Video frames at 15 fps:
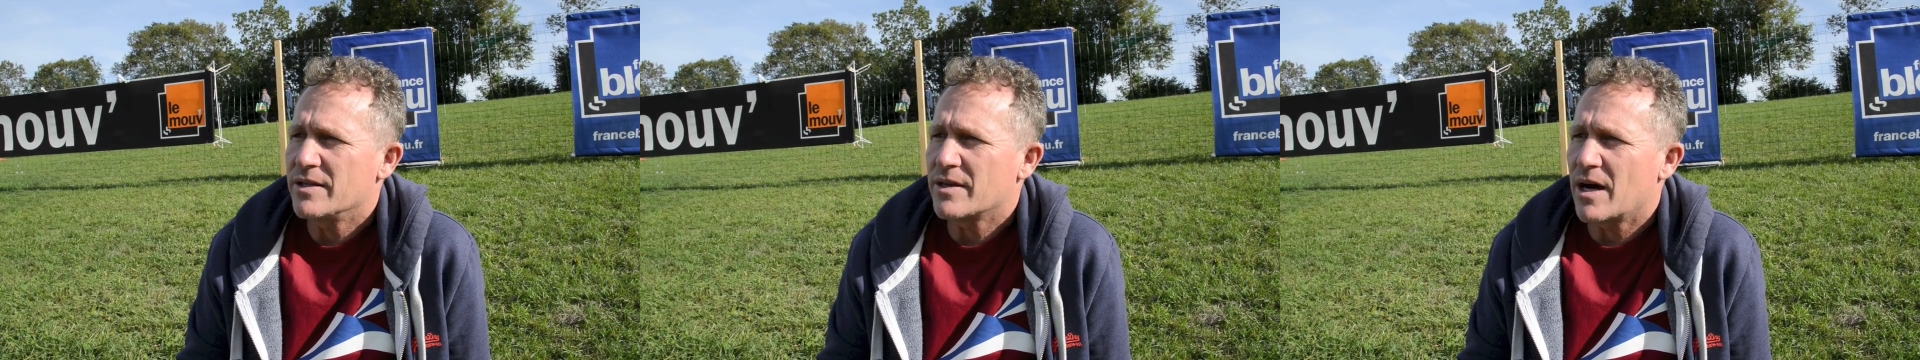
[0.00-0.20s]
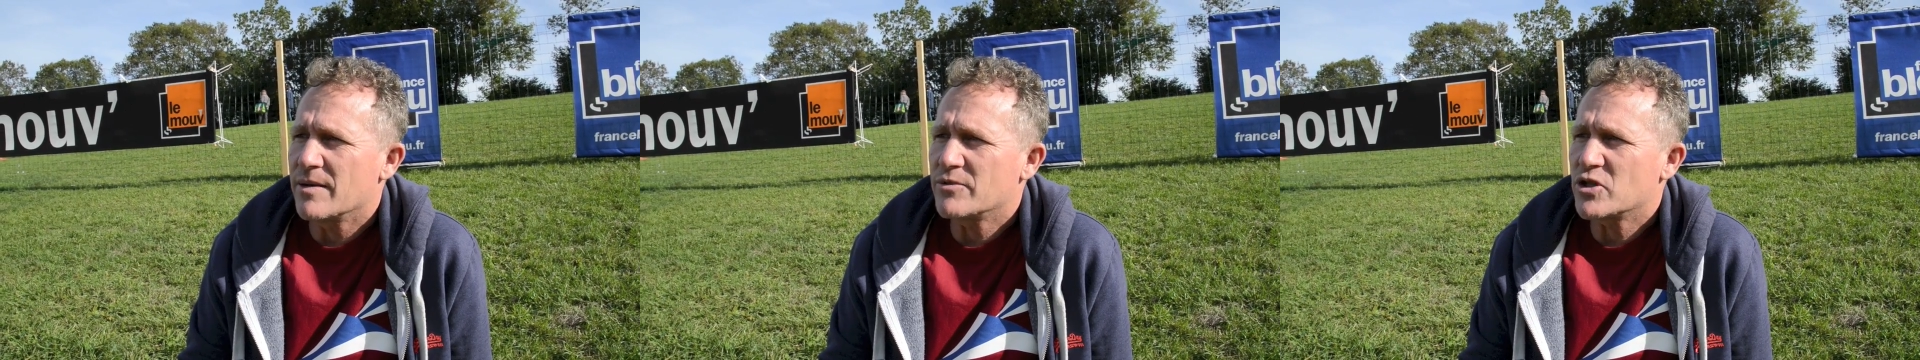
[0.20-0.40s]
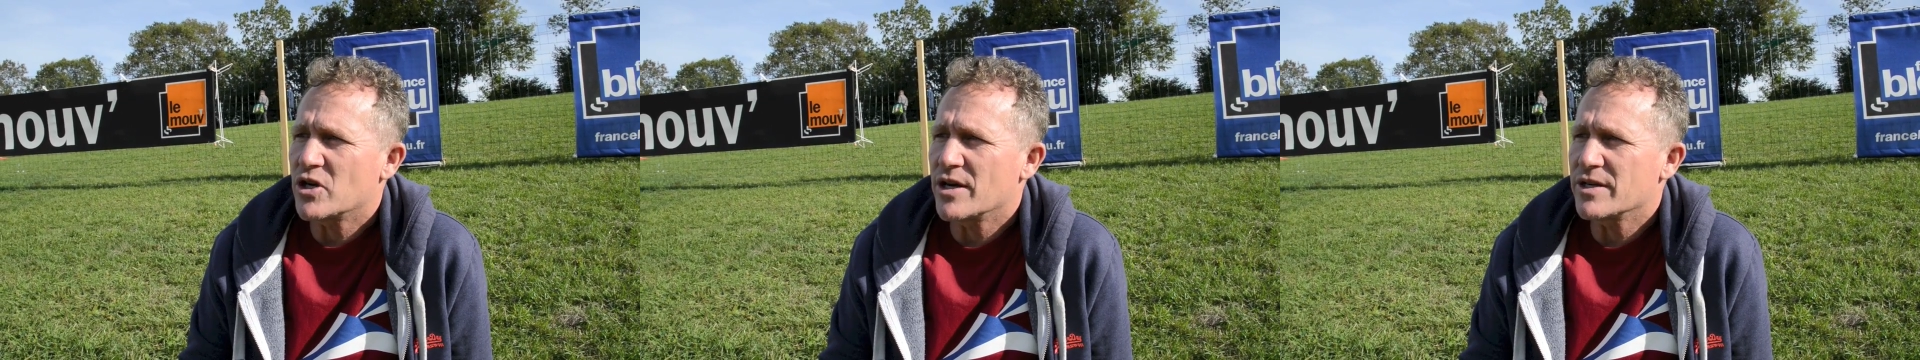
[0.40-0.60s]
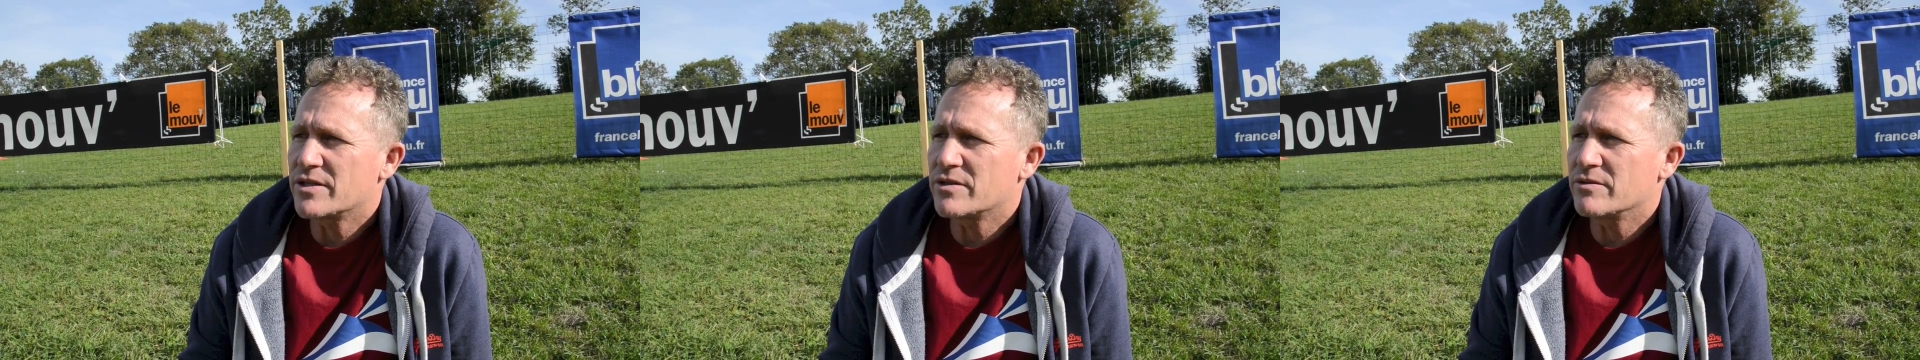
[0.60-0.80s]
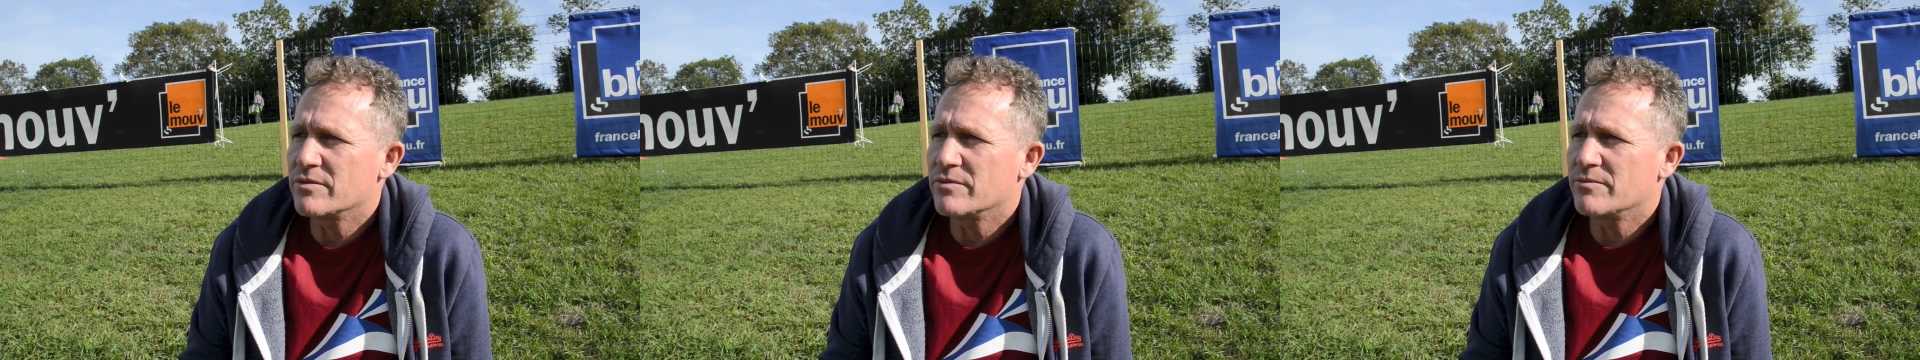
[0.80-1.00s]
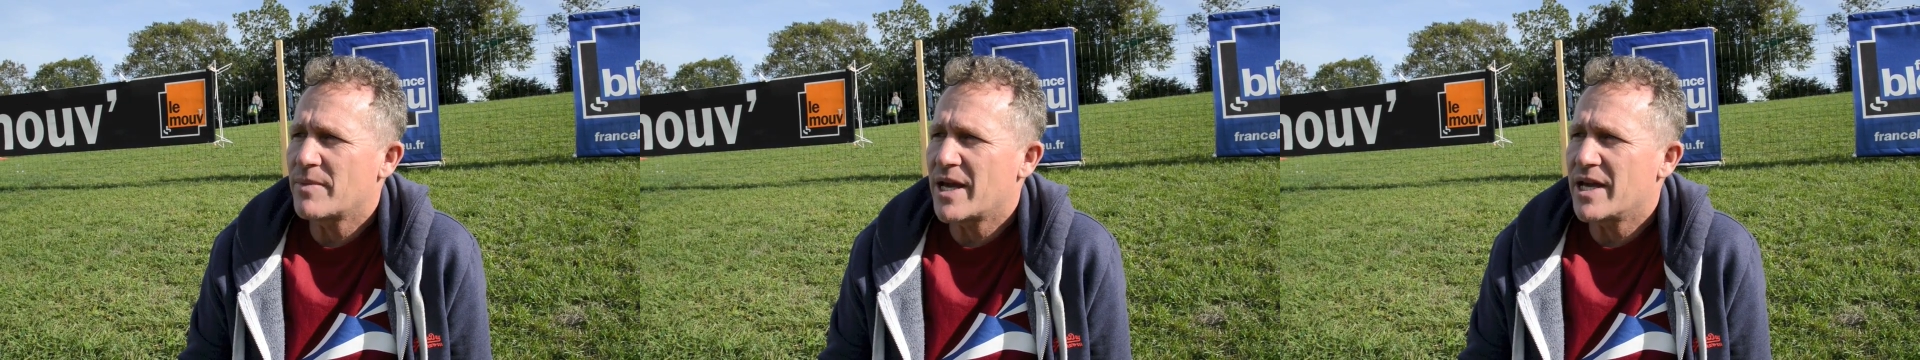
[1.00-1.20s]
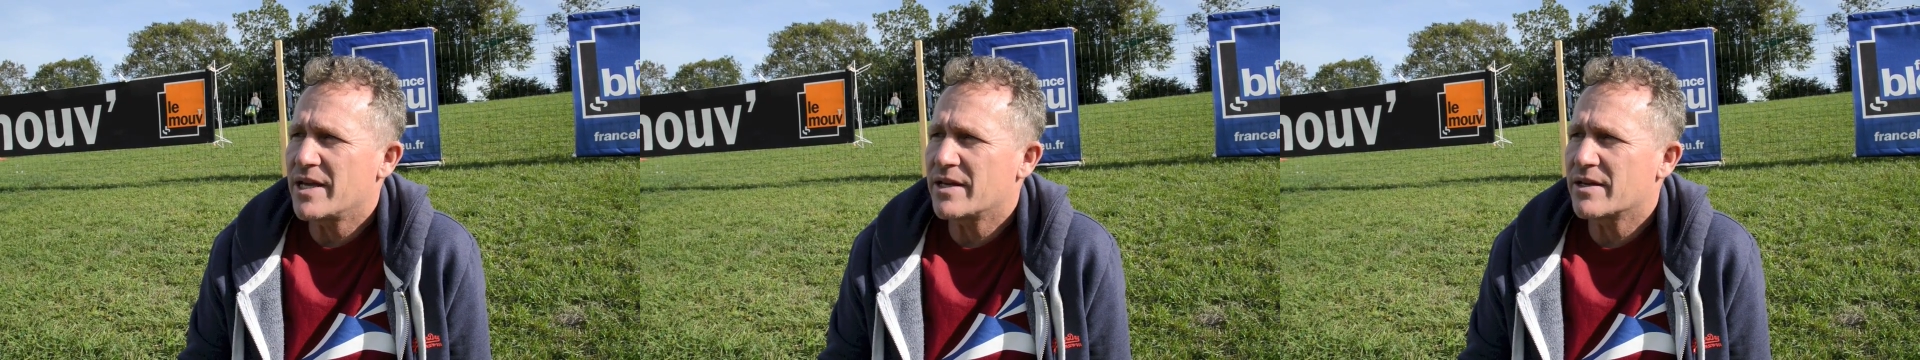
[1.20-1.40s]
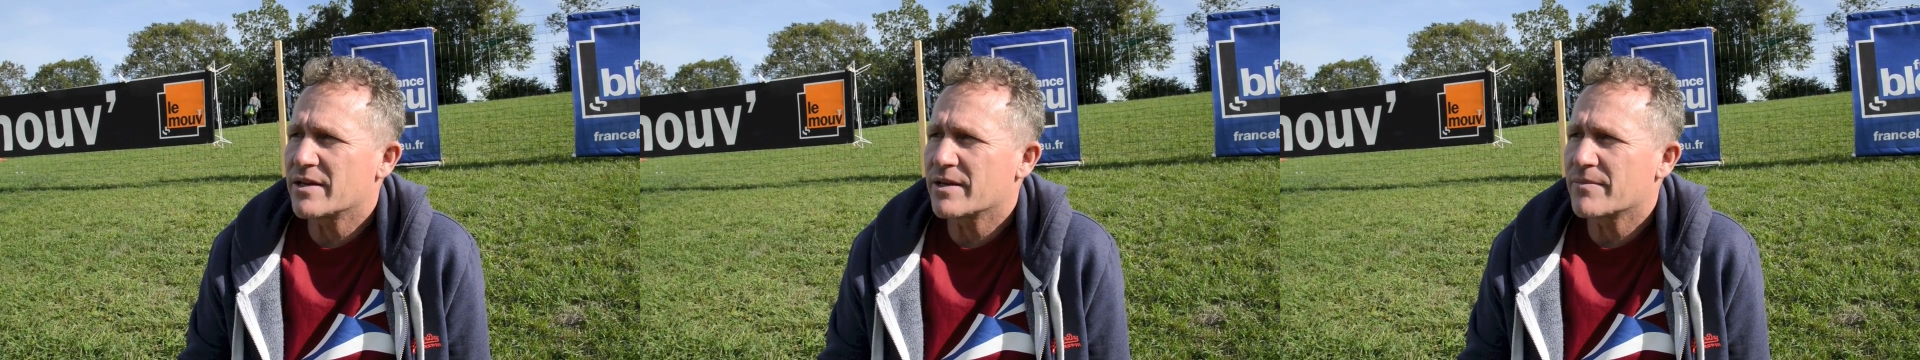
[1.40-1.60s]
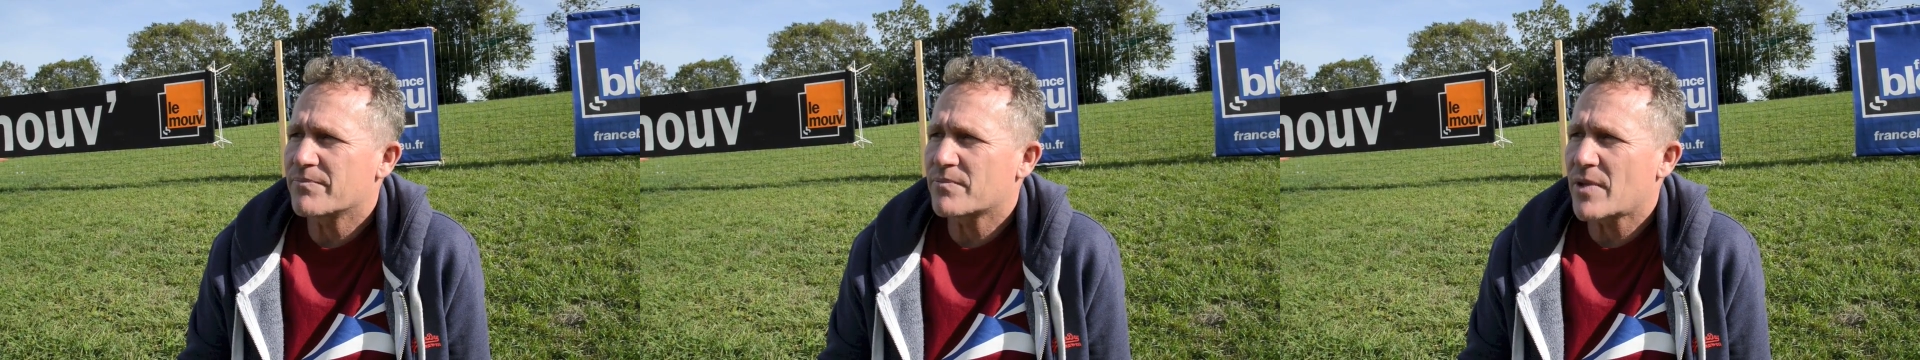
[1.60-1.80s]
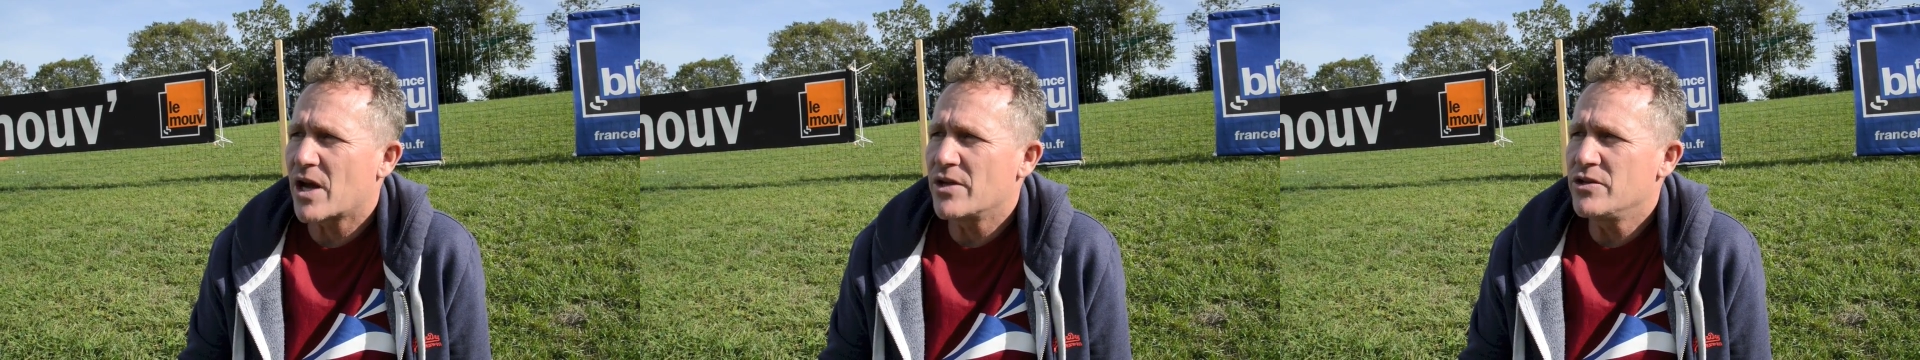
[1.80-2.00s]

I'm trying to make a